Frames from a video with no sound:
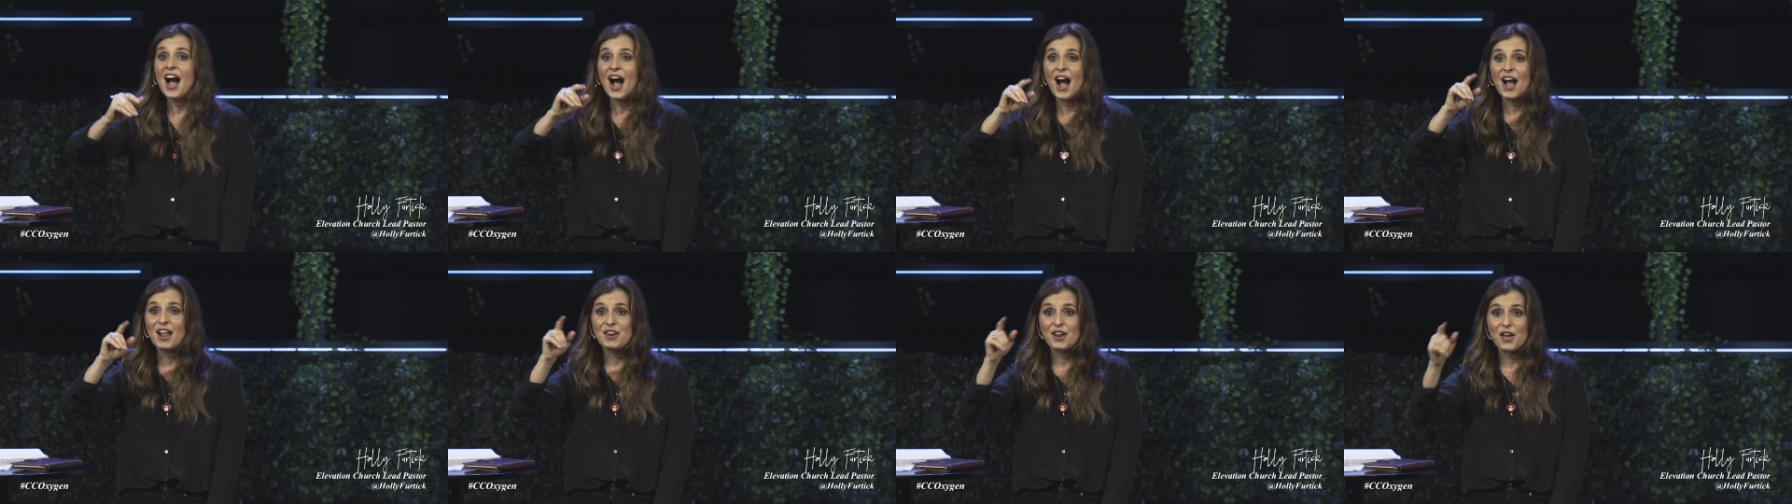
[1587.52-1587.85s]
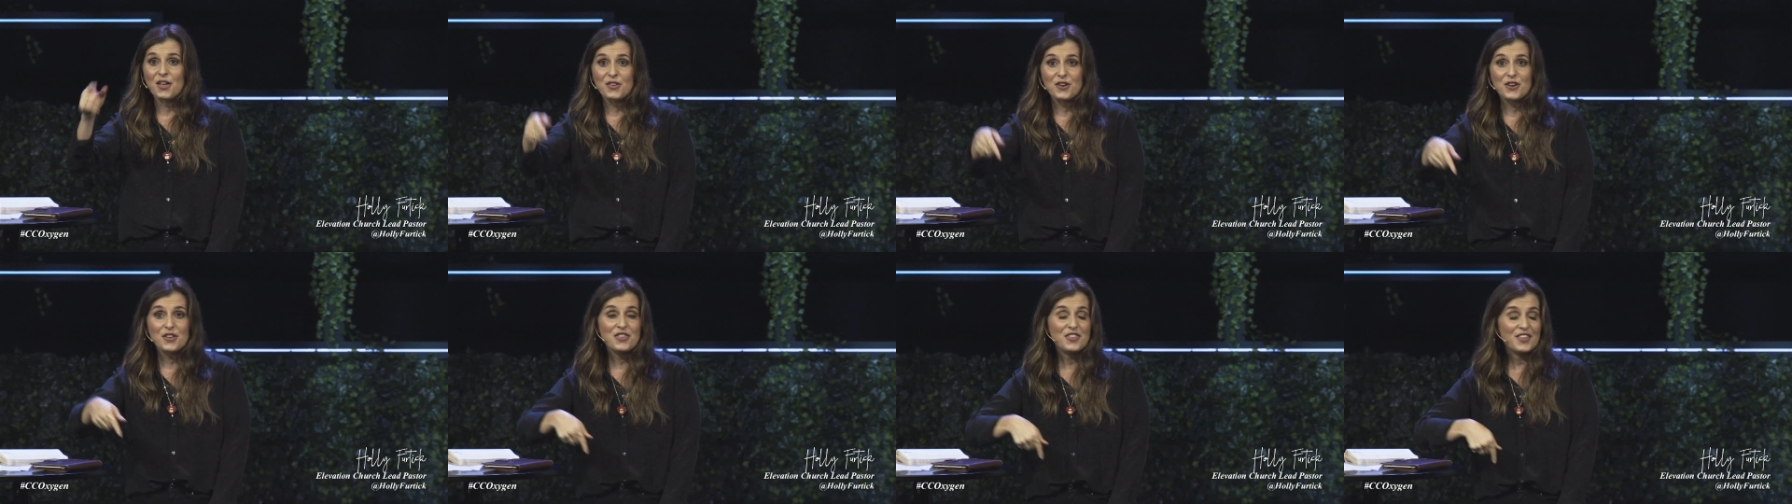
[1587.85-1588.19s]

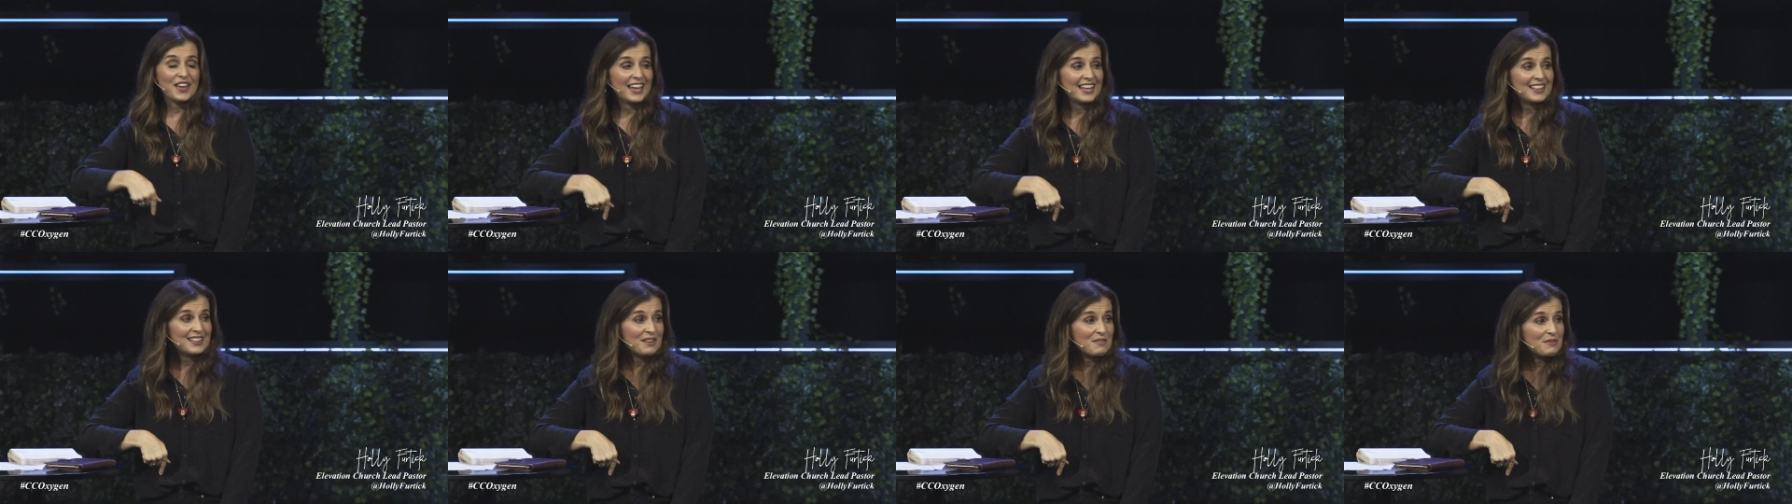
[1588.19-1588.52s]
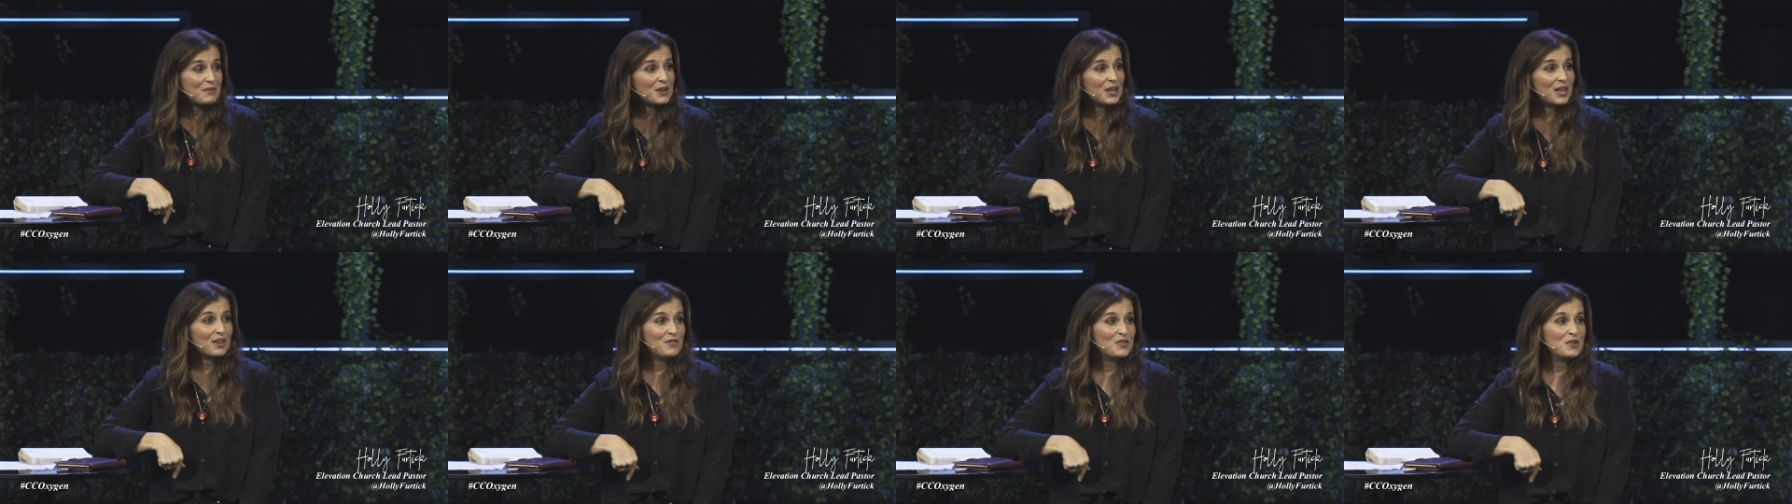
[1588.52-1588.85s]
Another thing that
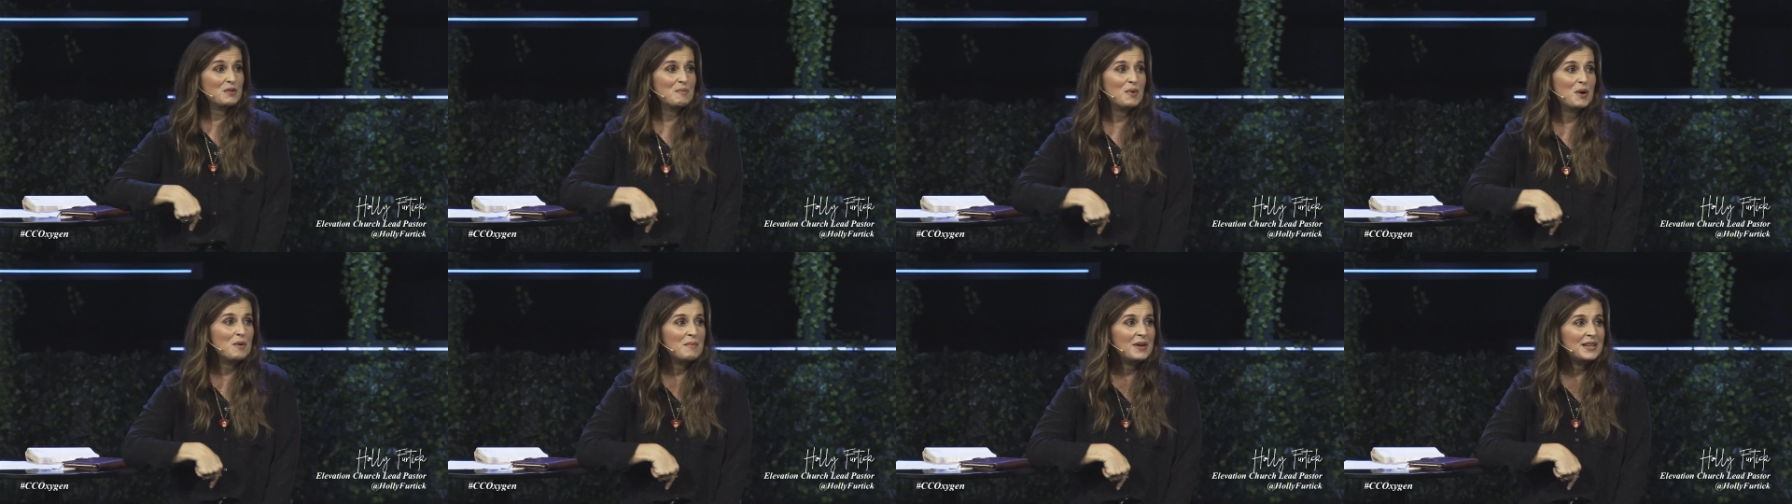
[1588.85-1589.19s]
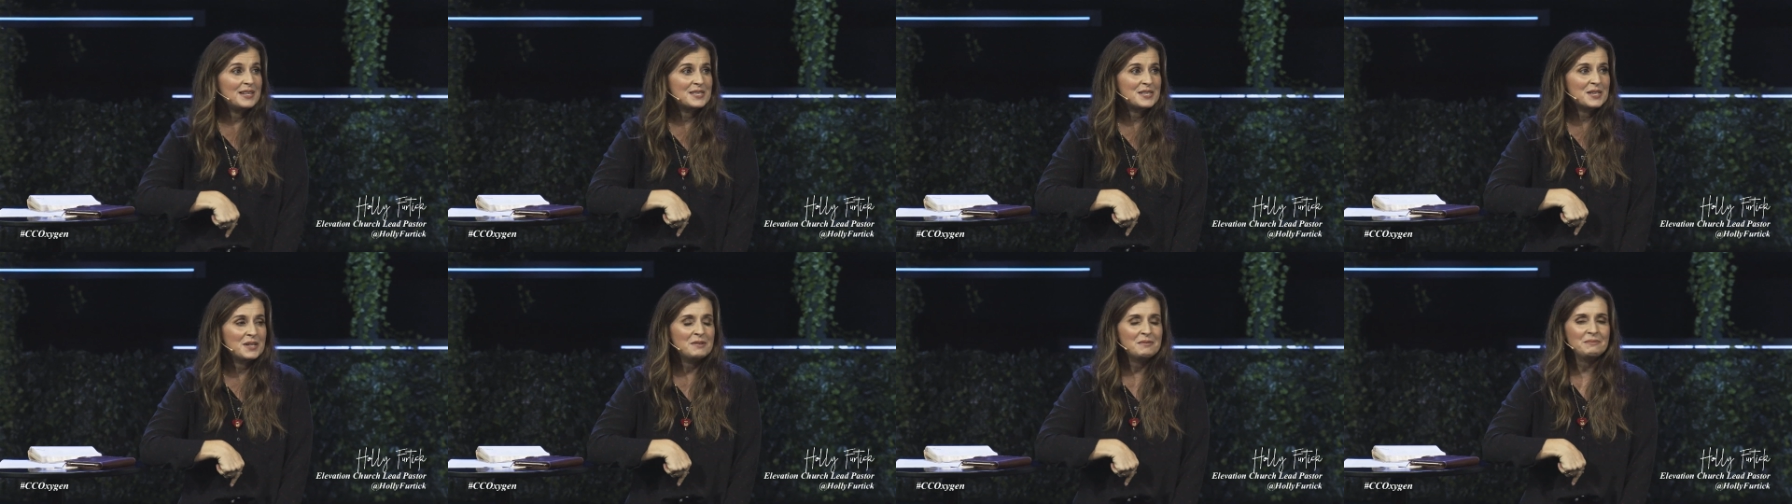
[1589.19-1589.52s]
will give you
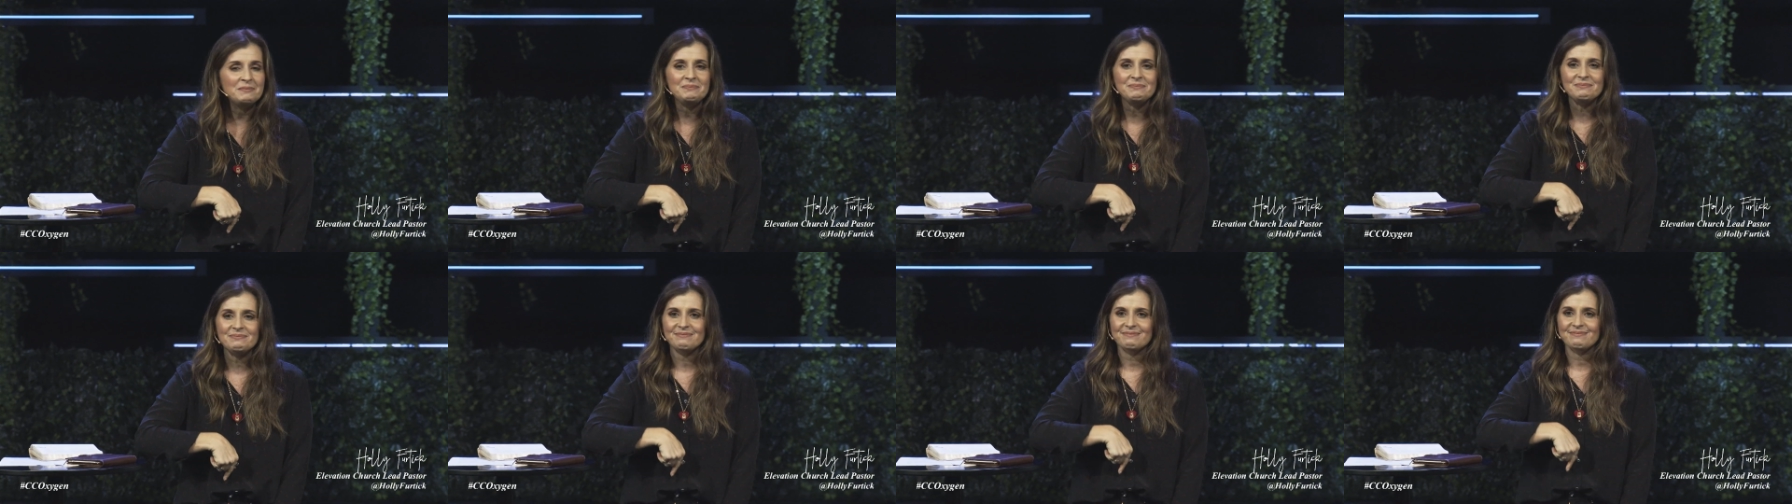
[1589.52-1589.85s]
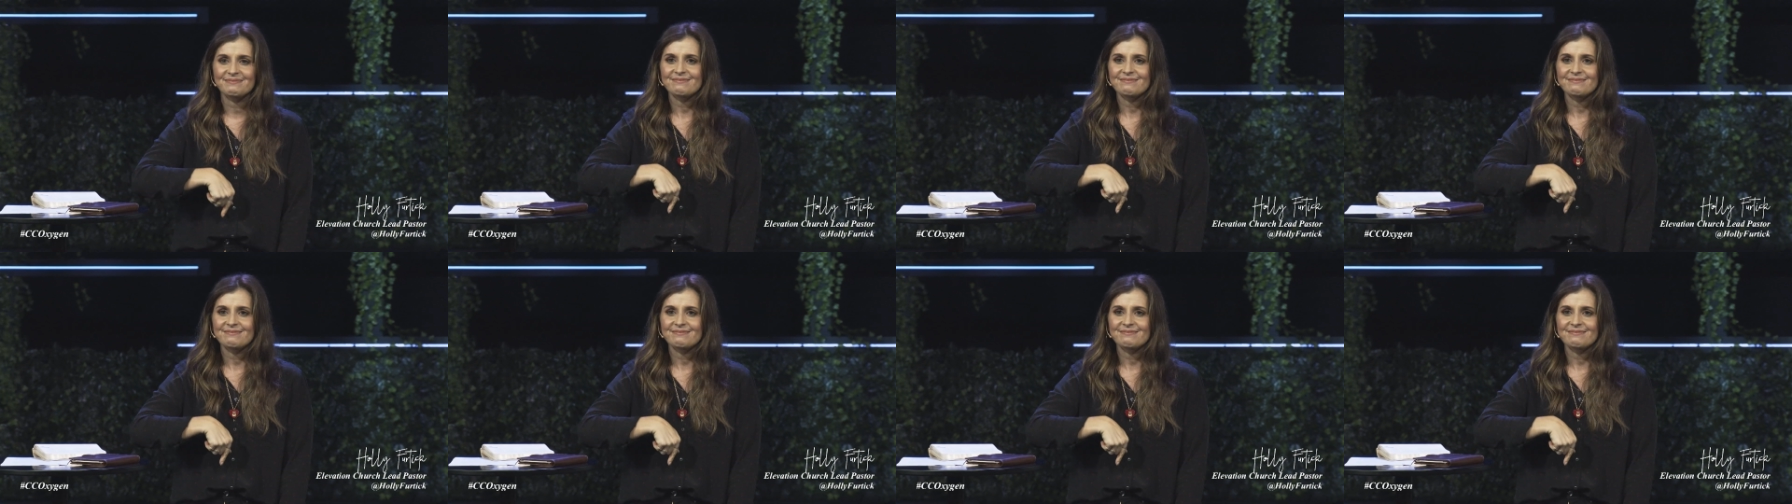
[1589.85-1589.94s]
momentum